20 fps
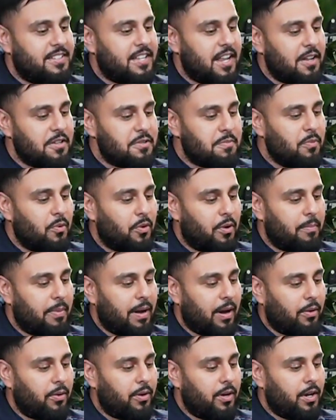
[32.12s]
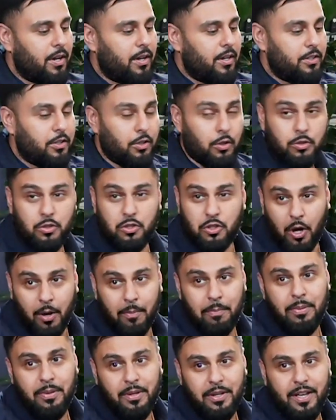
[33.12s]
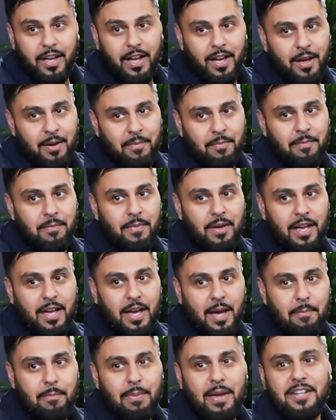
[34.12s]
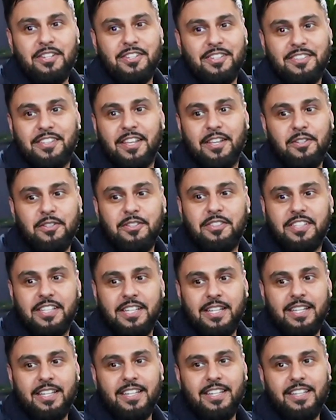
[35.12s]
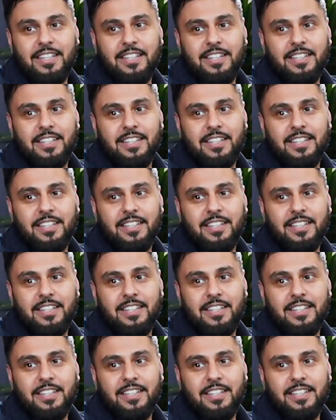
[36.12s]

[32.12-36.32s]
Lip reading: tell us more about your job and patients that you see